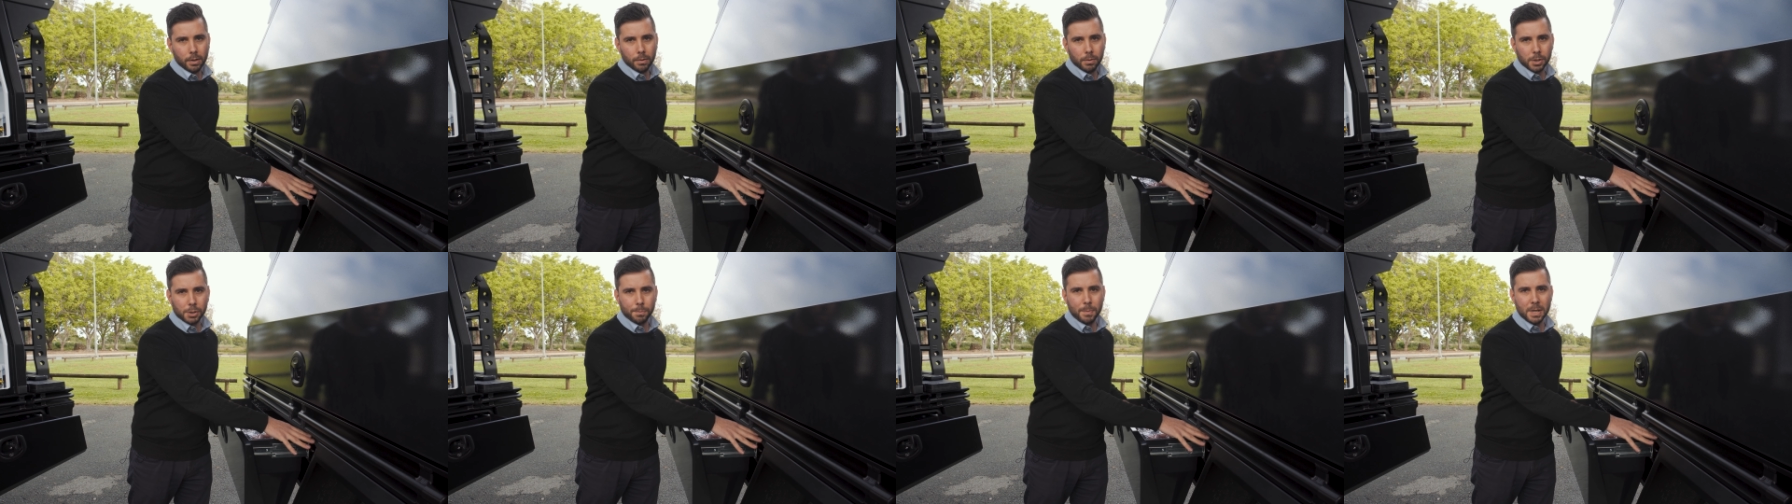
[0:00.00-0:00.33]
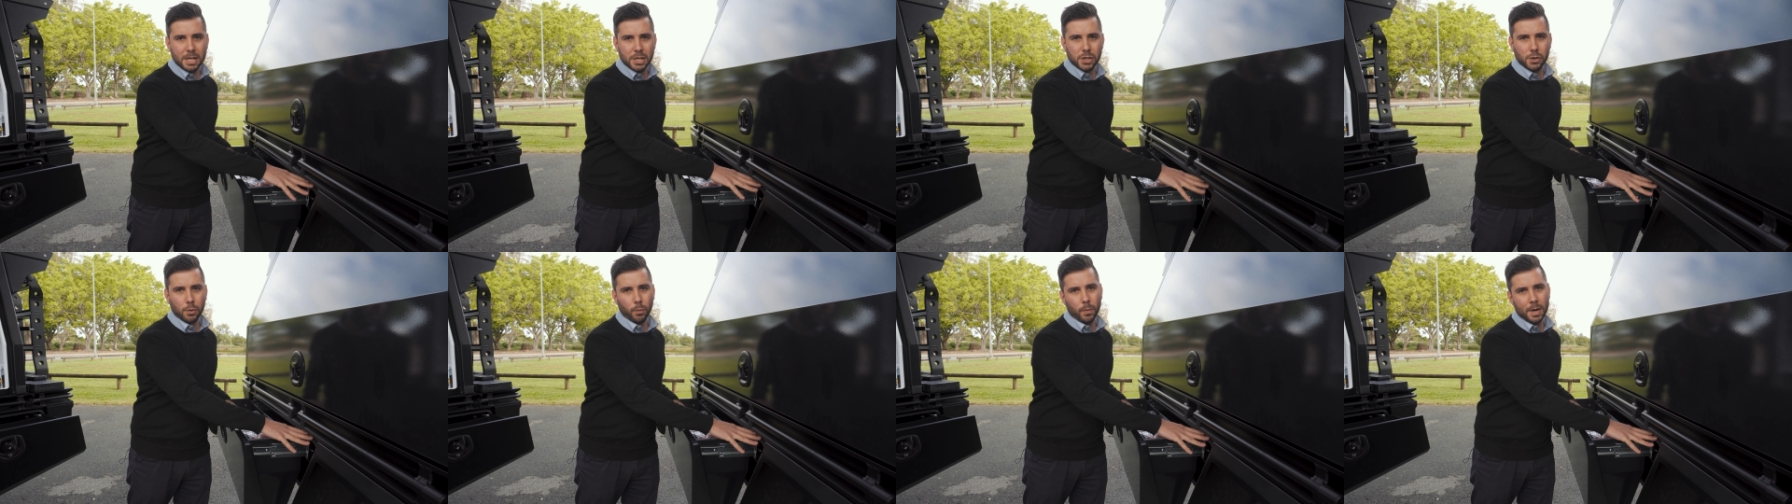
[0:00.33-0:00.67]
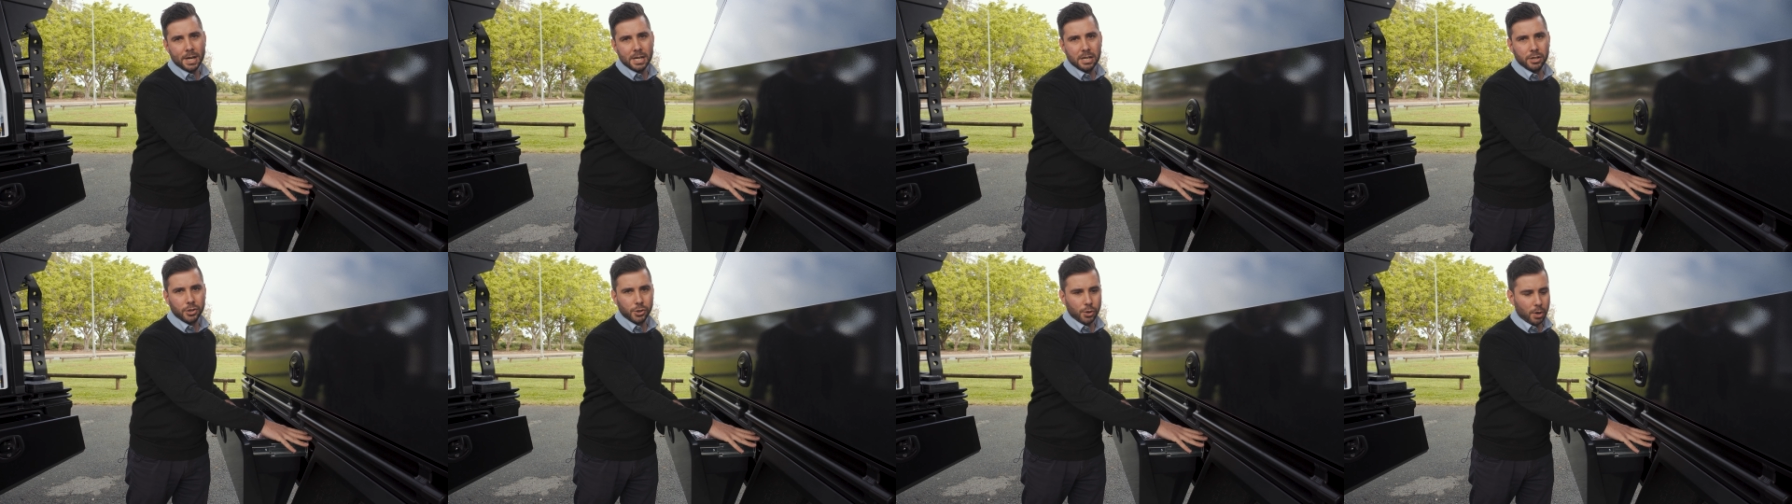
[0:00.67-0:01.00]
which means that
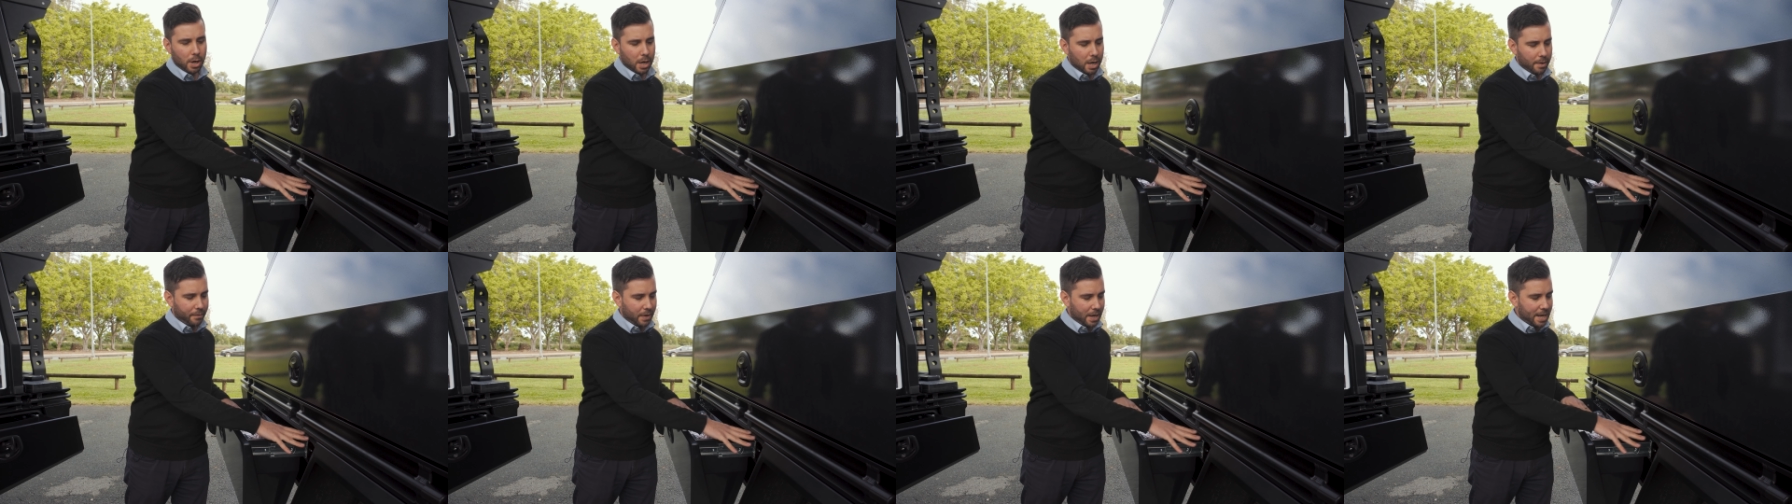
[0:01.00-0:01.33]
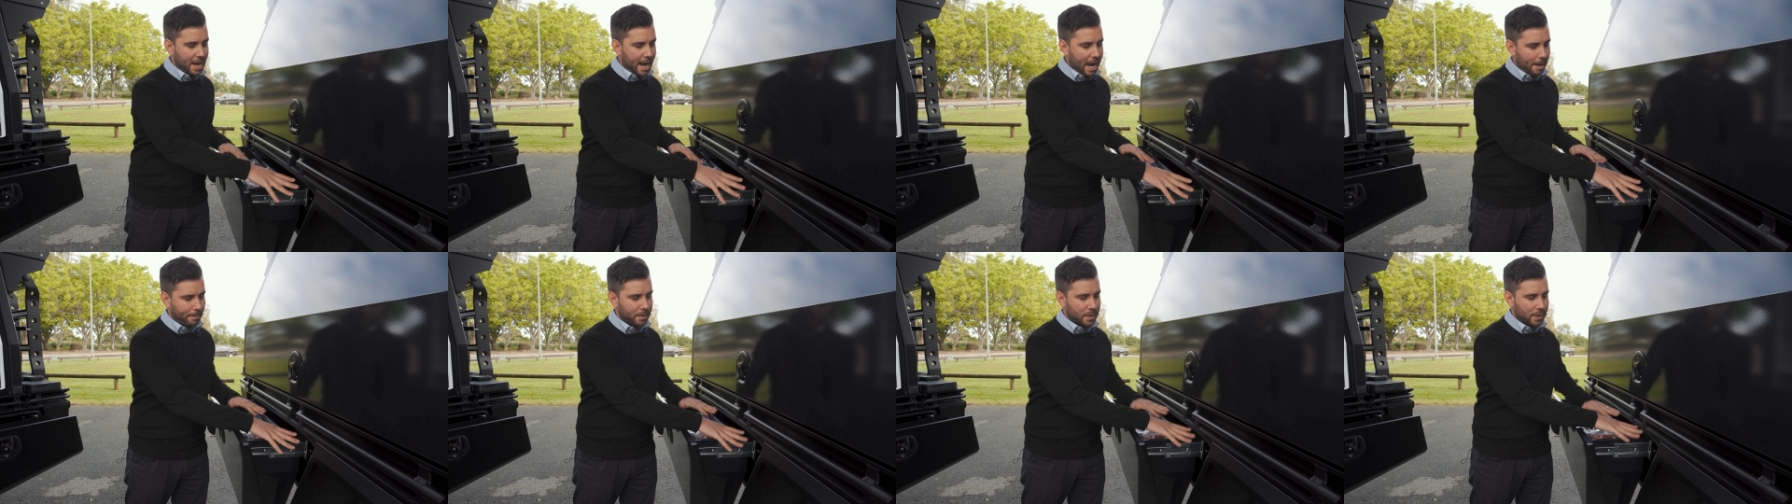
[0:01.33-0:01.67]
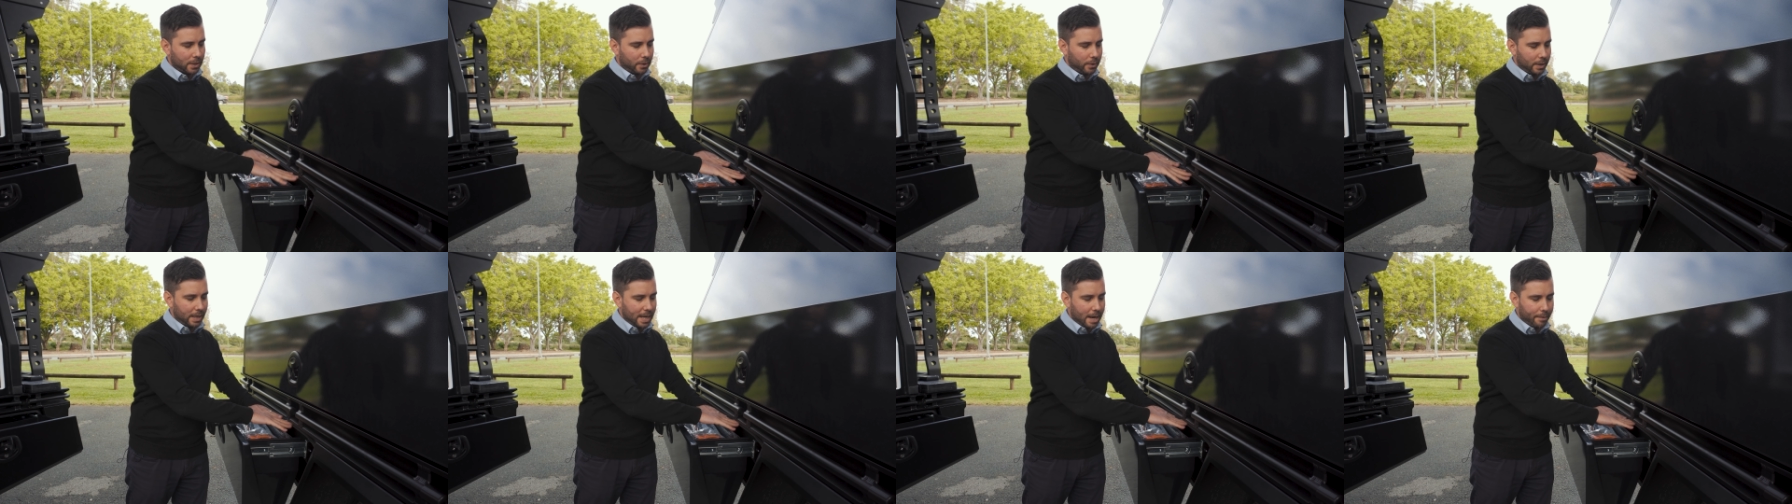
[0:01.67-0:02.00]
when you drive in,
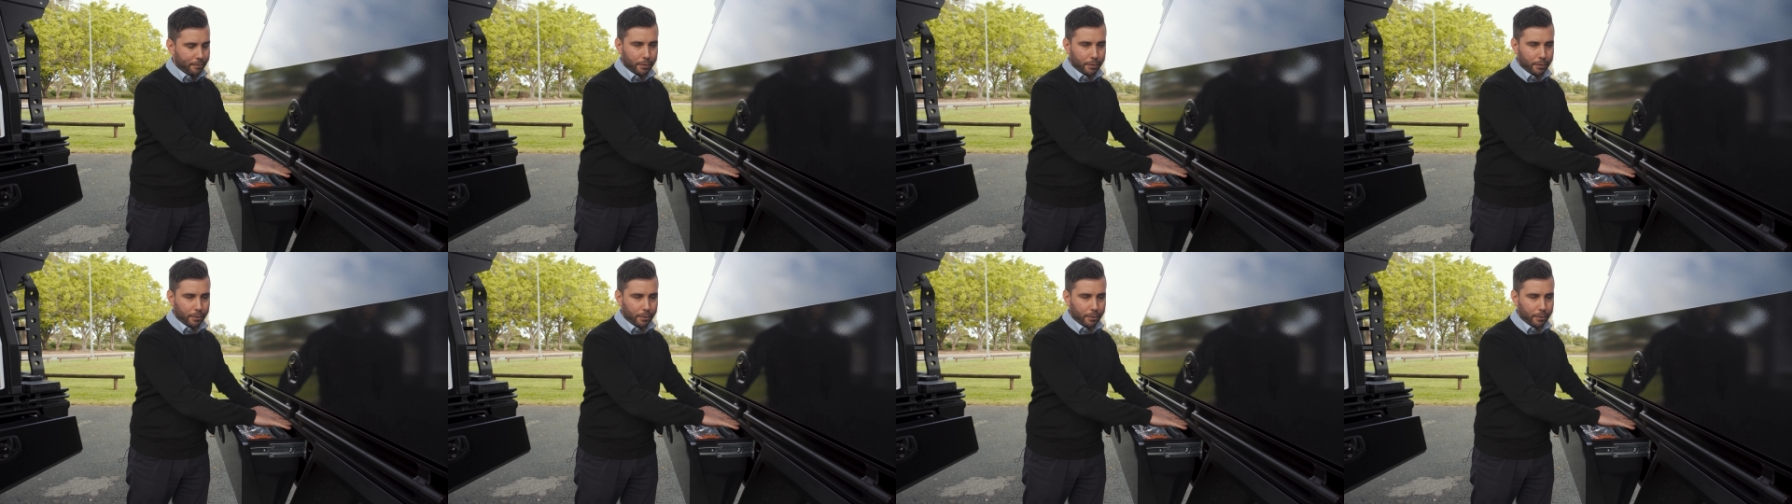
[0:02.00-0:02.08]
absolutely